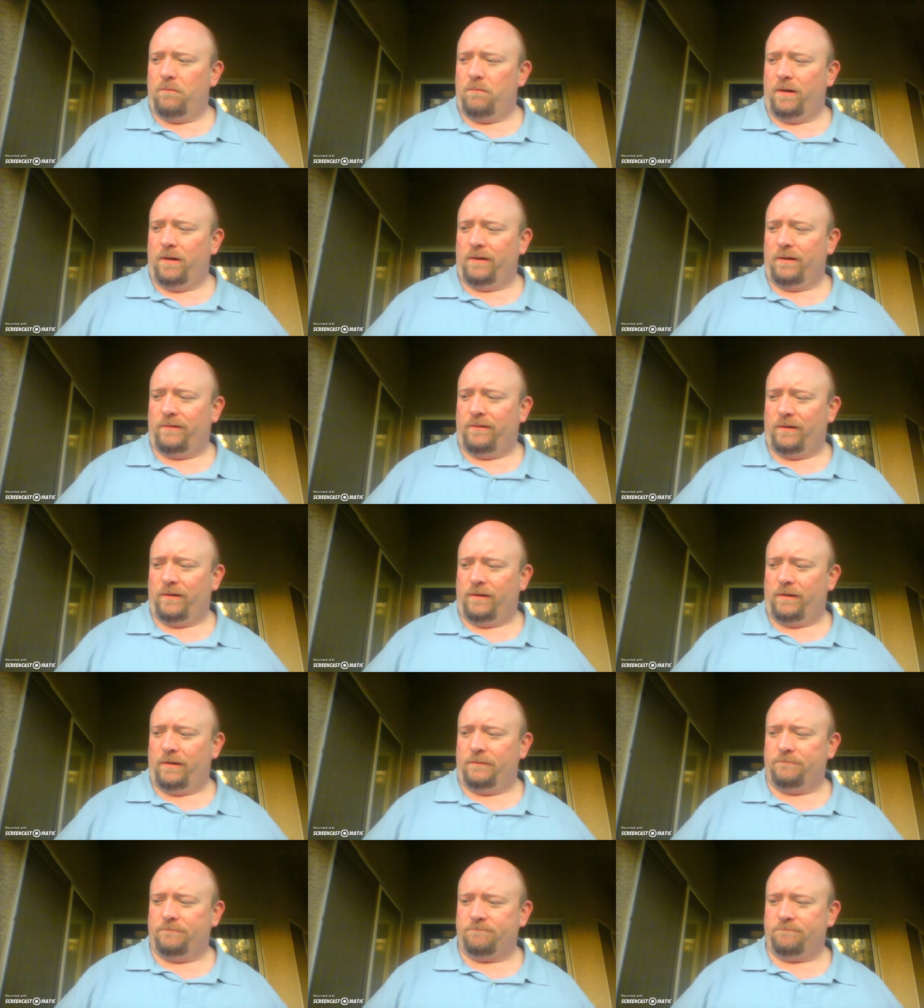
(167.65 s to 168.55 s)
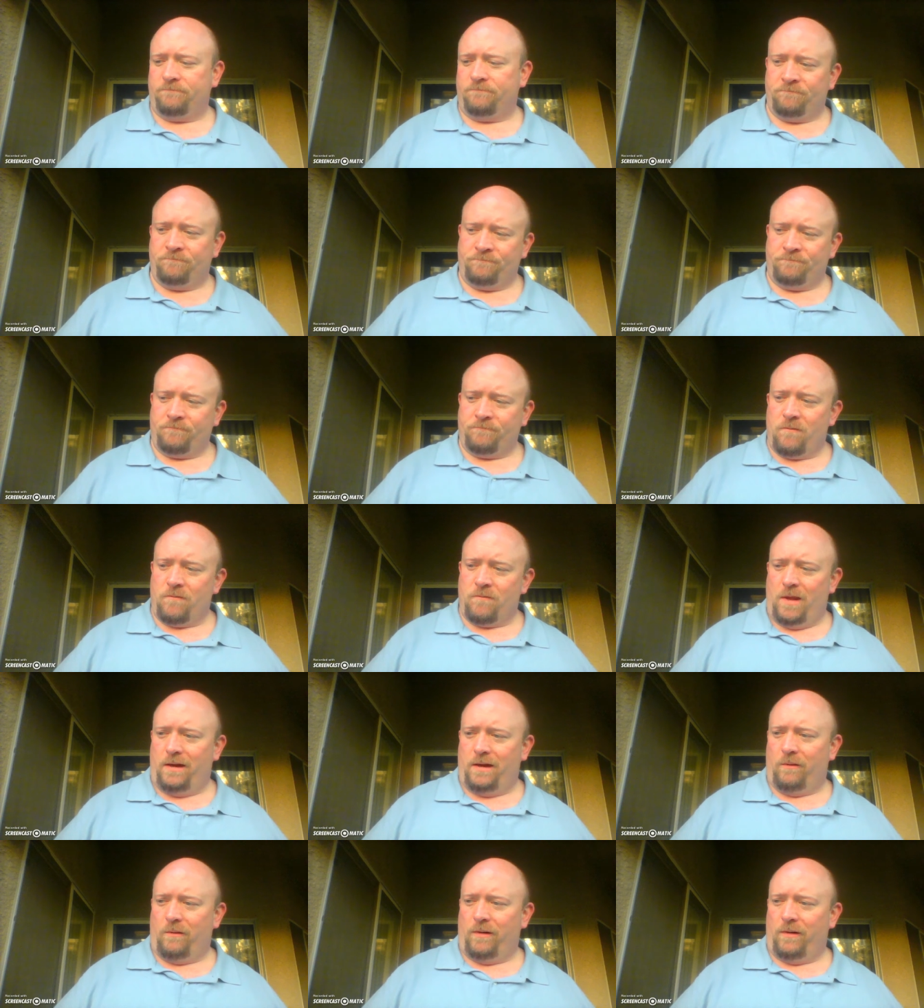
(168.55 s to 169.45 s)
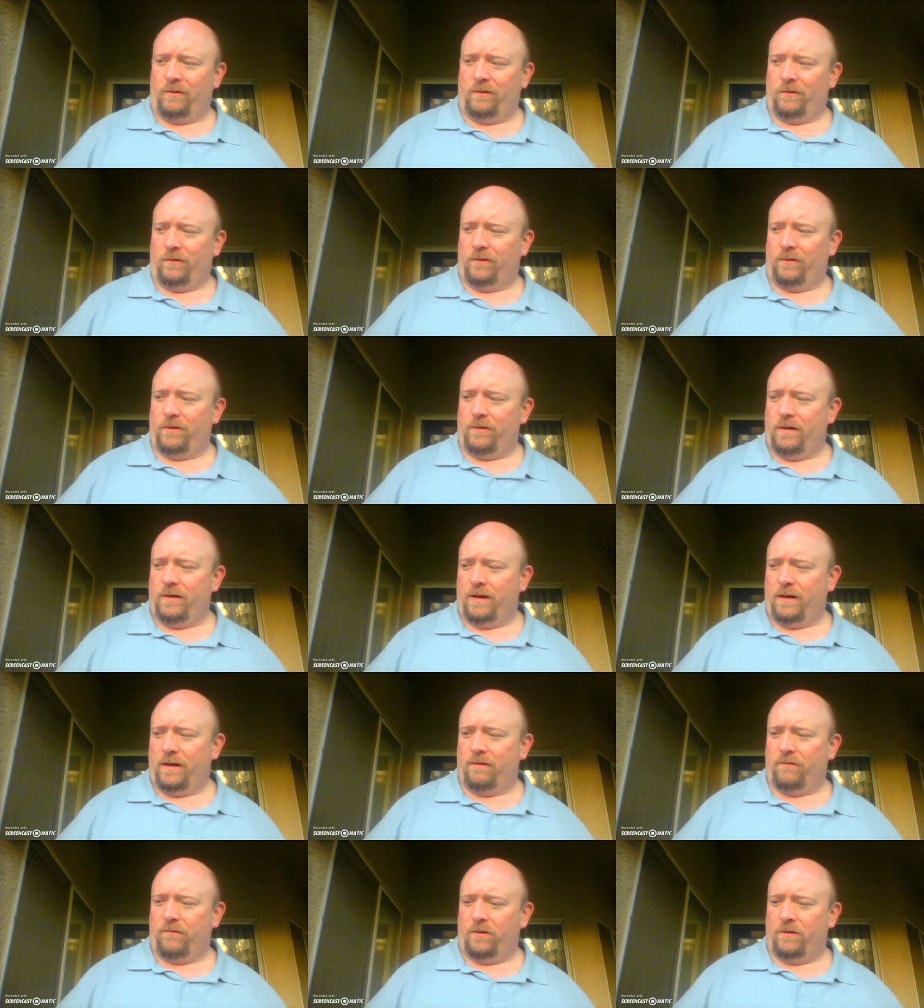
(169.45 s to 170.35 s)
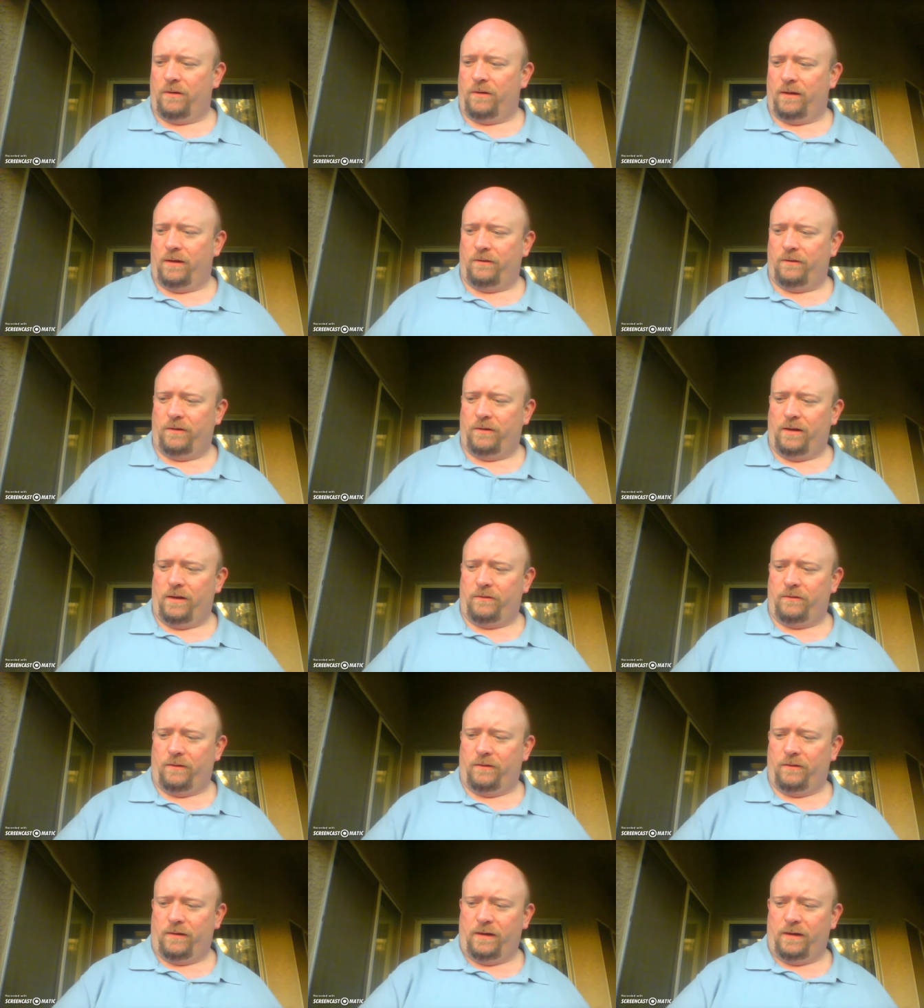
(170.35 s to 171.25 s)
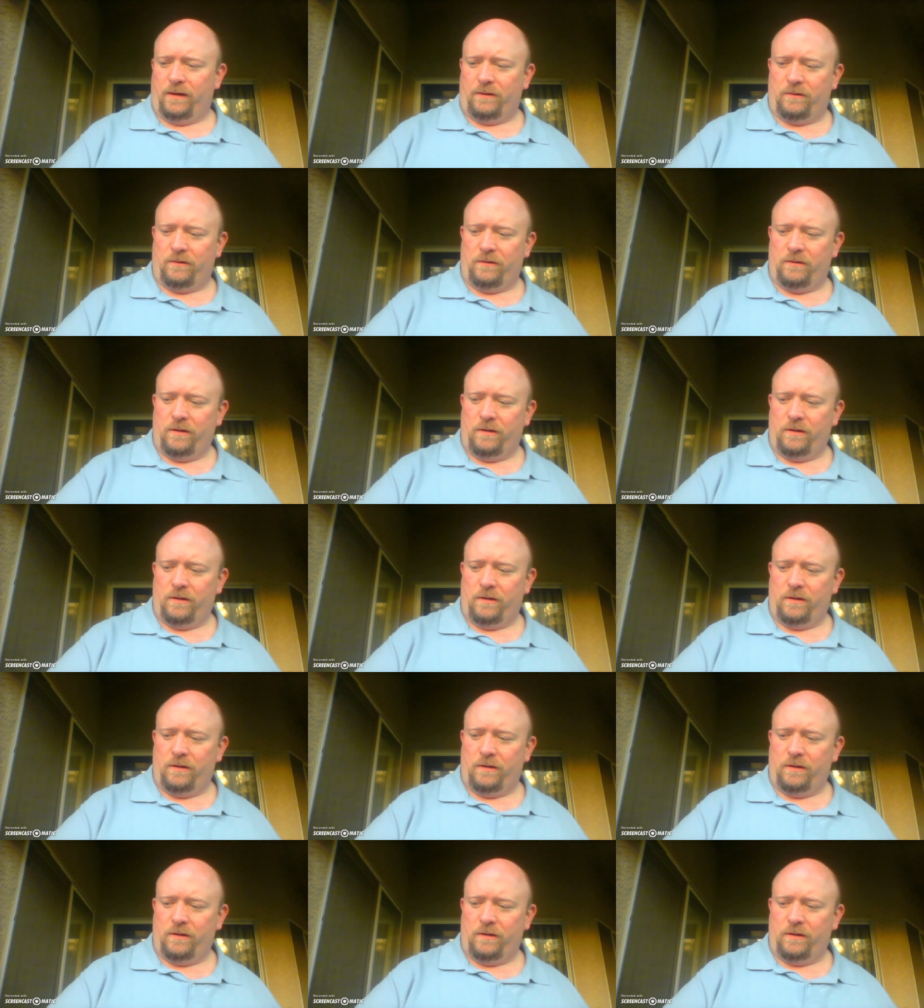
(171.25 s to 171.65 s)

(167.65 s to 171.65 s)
But anyway, so there you have all the ins and outs of that.